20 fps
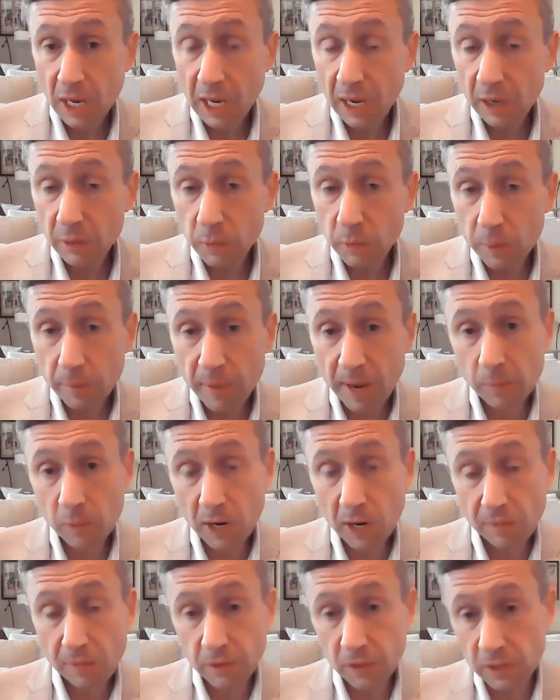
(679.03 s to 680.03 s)
I remember
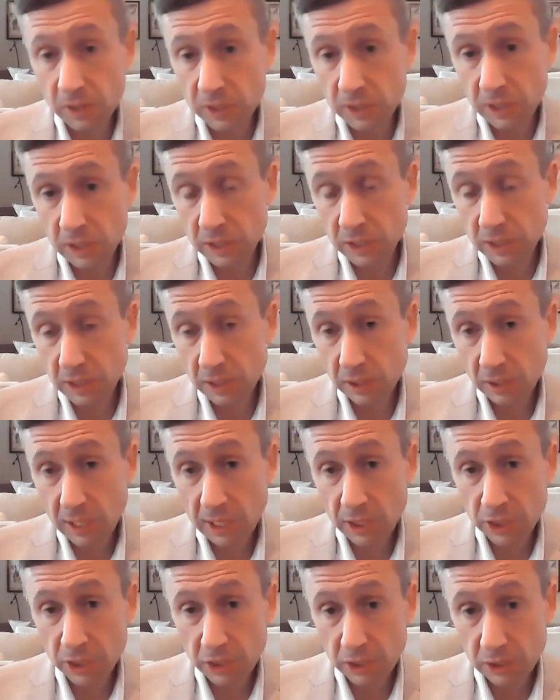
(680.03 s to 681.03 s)
after the 2016
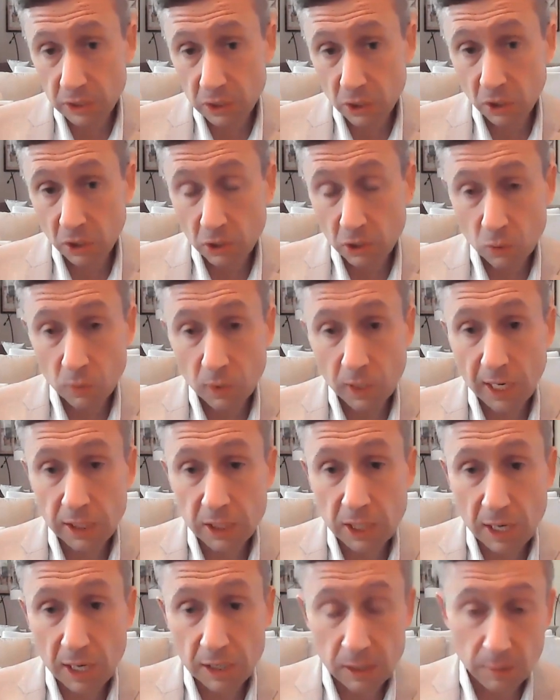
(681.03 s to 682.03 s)
election, you and I
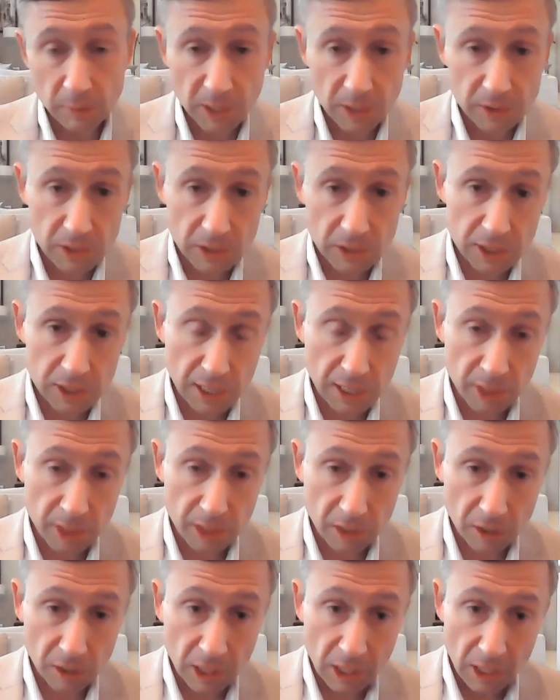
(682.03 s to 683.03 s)
talked about this,
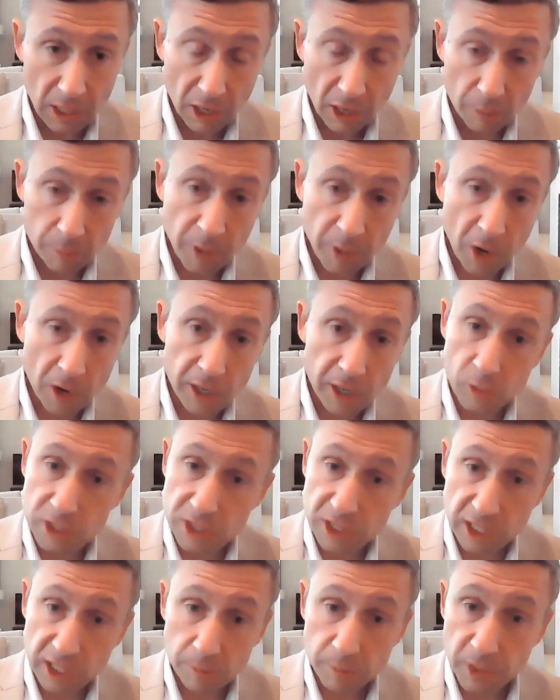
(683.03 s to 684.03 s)
Simon. Our party
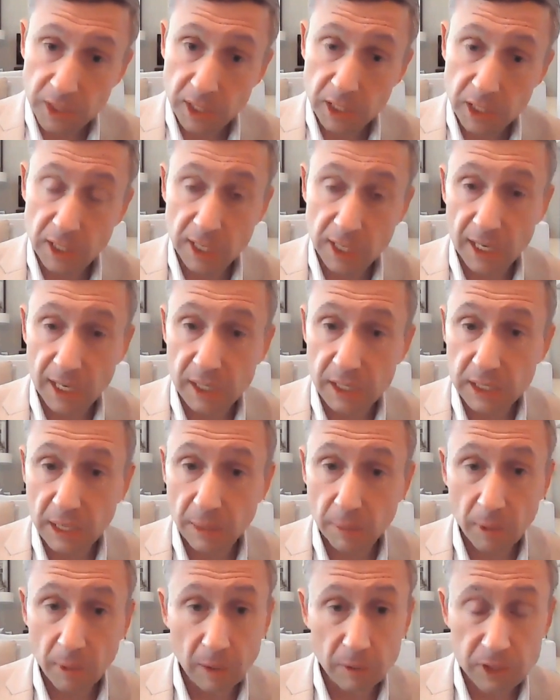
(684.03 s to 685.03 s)
was deeply in debt,
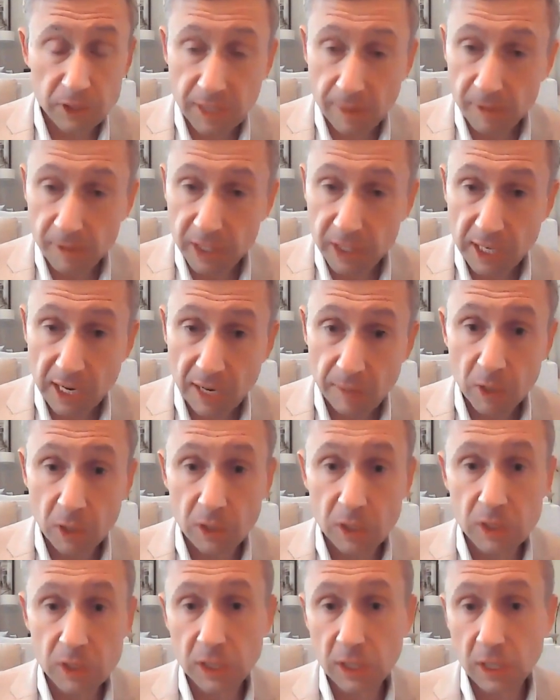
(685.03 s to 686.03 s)
around 79
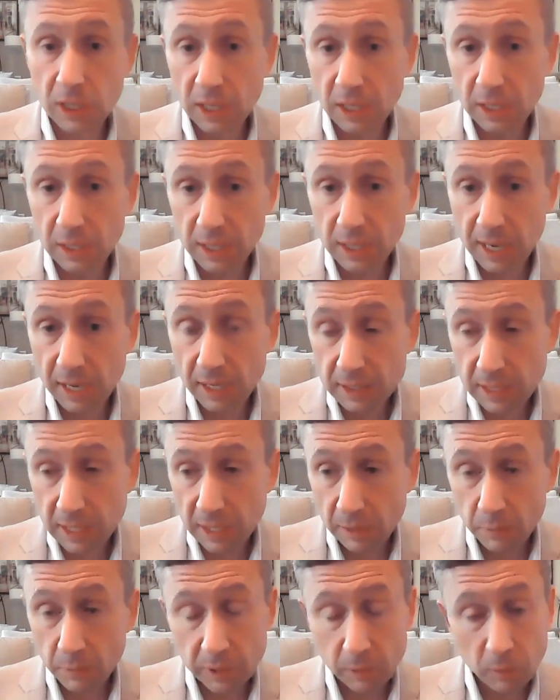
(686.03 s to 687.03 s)
million in debt.
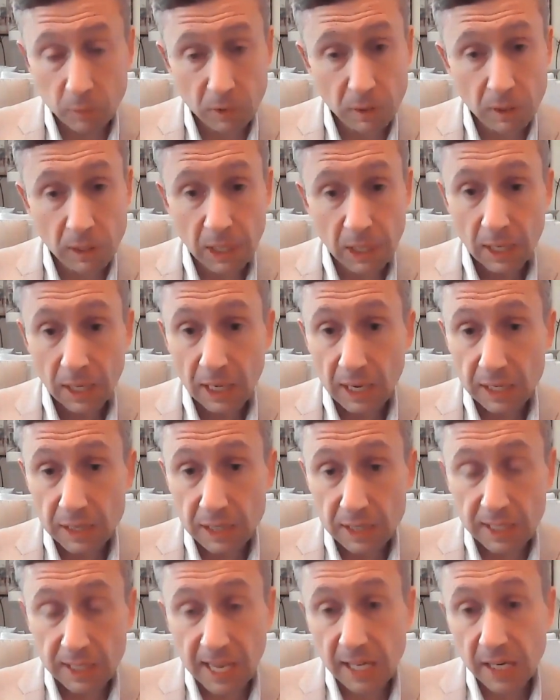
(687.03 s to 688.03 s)
We were
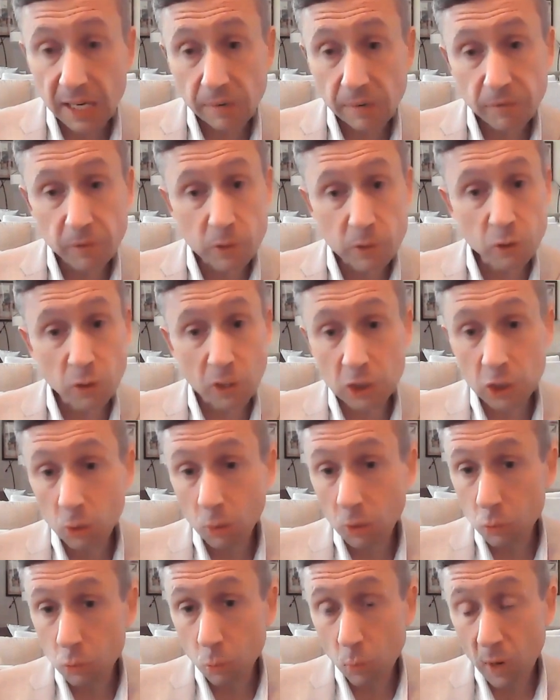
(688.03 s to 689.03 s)
the data infrastructure
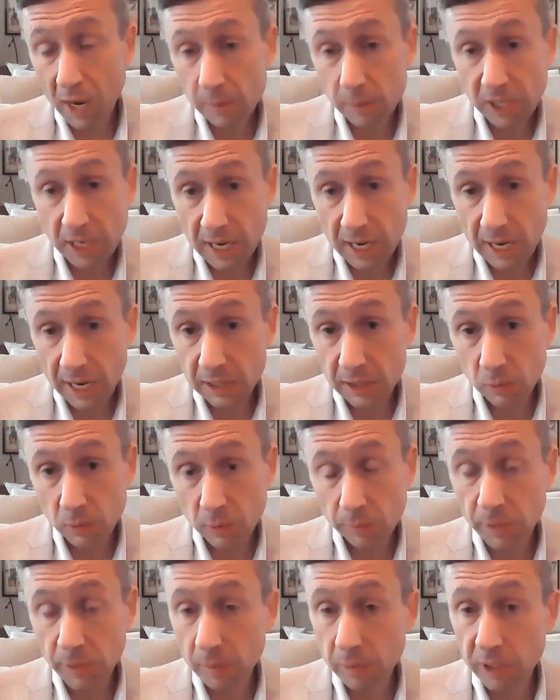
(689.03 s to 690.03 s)
was way behind the
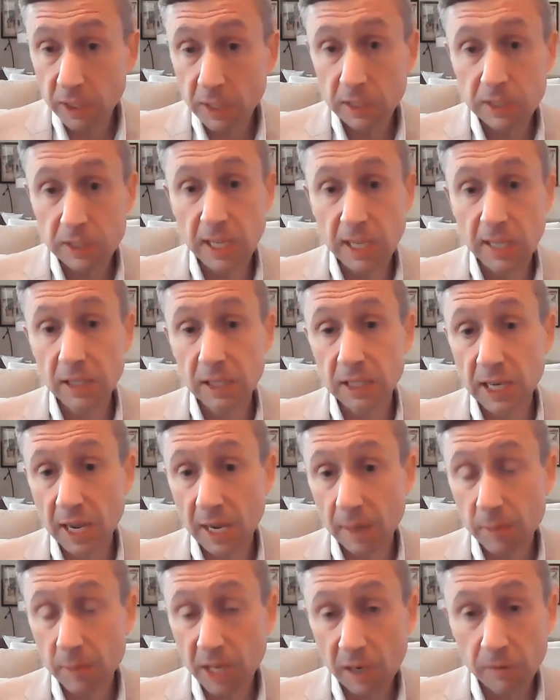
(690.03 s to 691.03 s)
Republicans at the
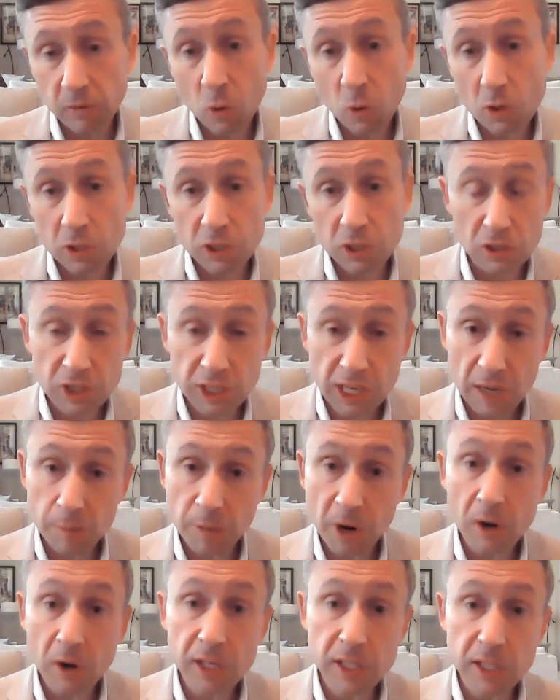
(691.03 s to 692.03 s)
time, and of course, our state
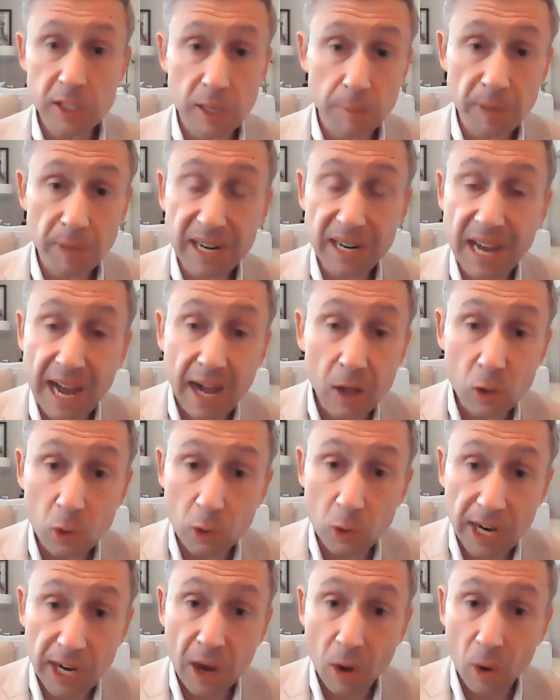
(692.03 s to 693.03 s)
parties had been
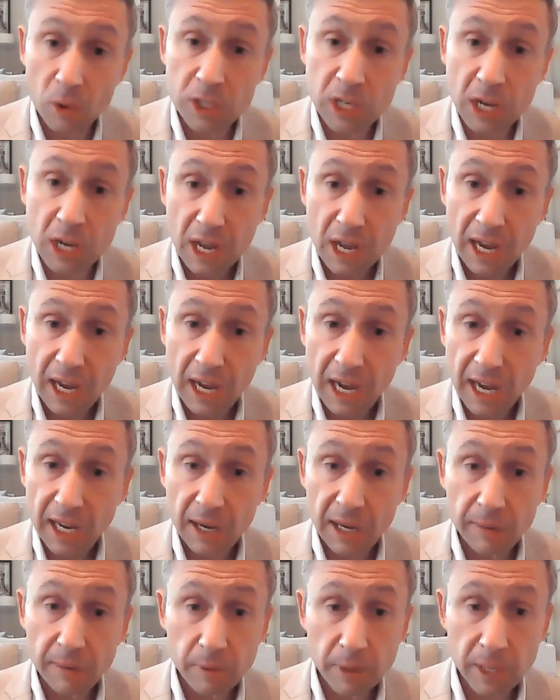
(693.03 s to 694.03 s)
hollowed out
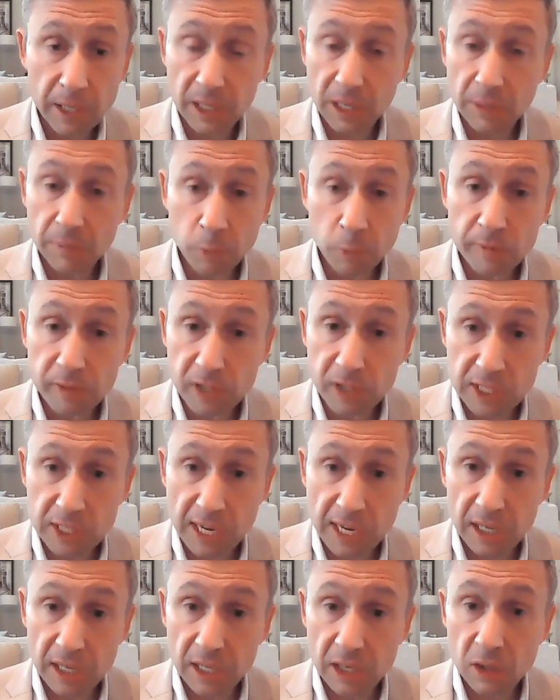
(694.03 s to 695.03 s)
in the previous
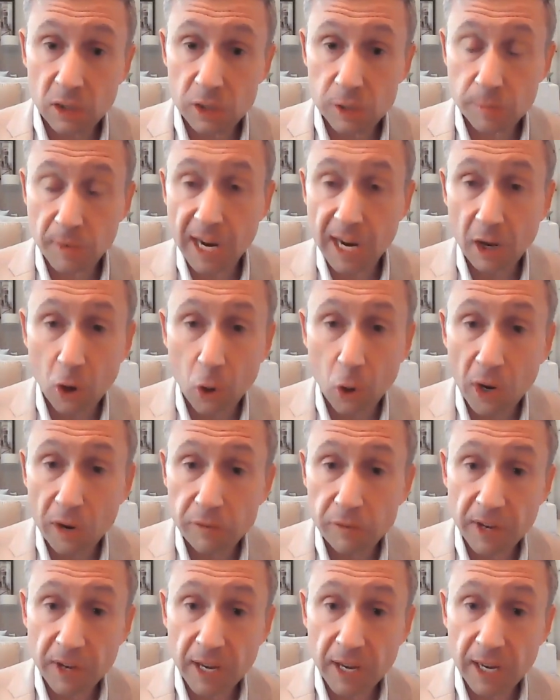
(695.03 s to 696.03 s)
8 years by
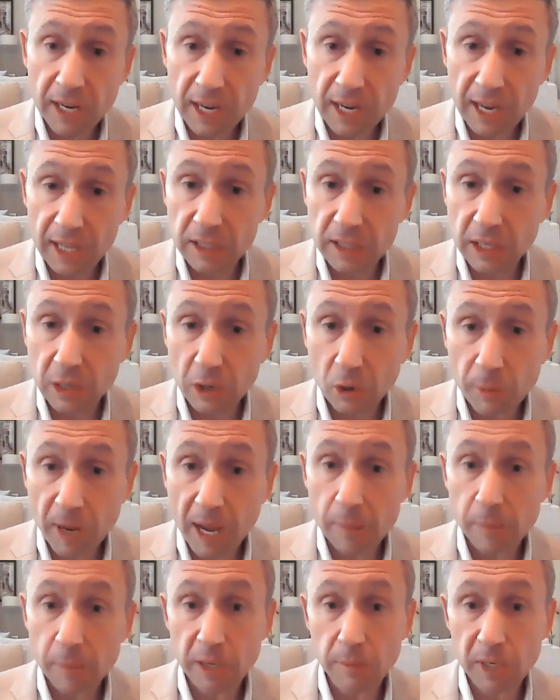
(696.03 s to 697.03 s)
OFA and the
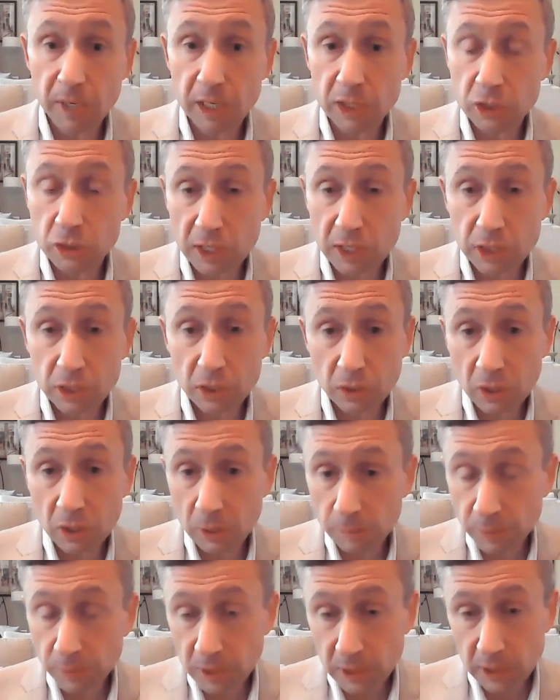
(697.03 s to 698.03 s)
Obama administration, who
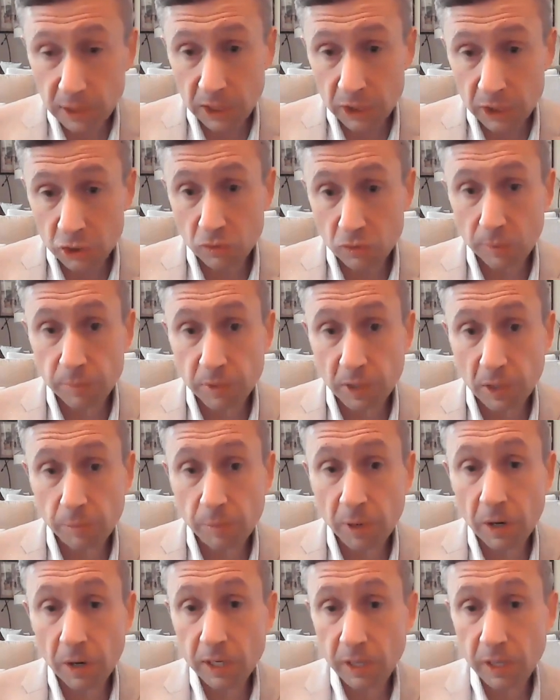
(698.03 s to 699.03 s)
completely stripped our
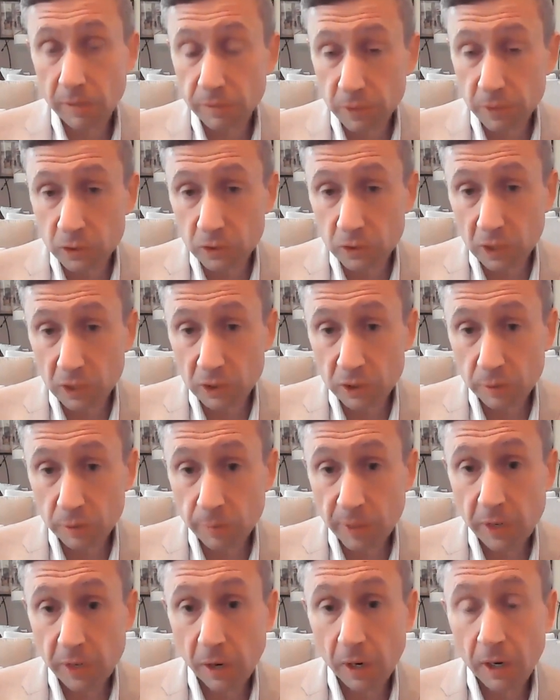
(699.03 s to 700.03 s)
party infrastructure
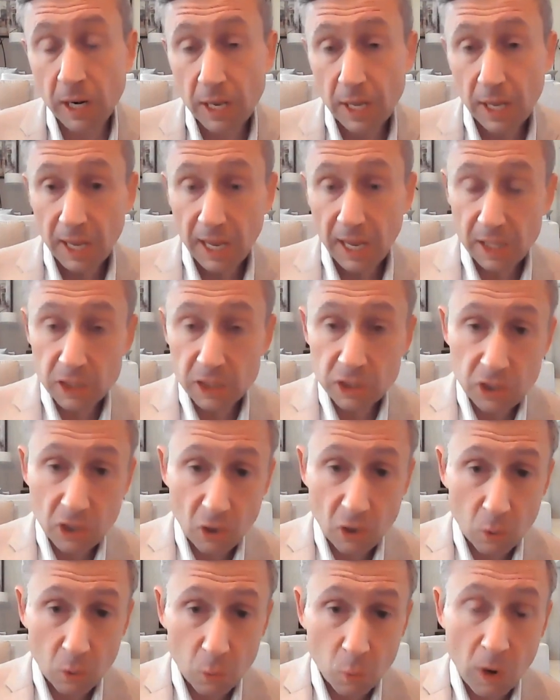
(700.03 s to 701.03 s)
bare. And
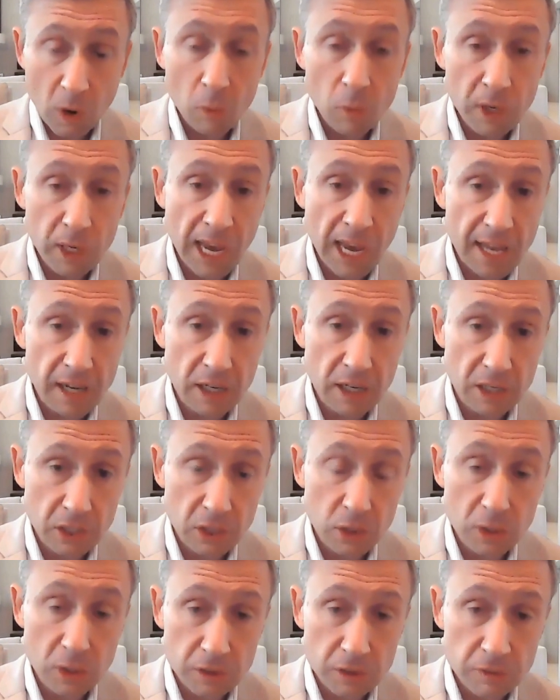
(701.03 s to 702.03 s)
so what we had to
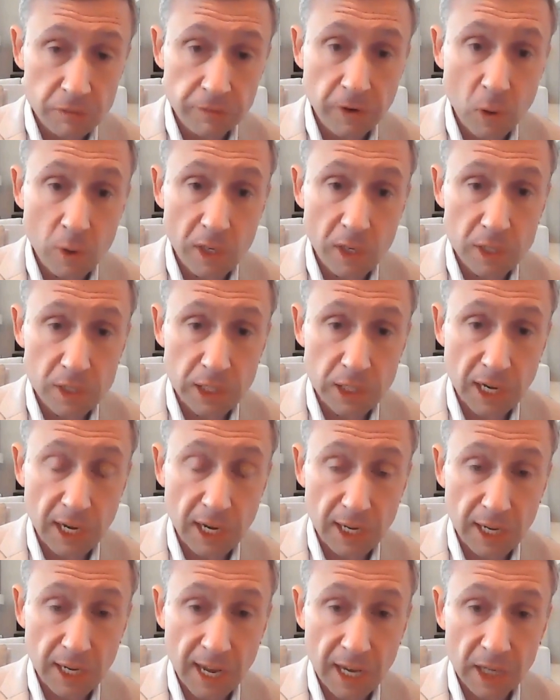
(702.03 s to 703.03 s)
do is focus
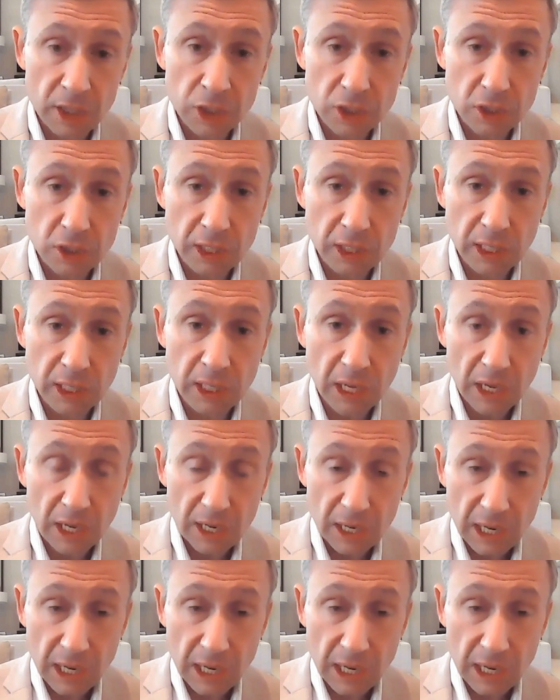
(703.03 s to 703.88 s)
on actually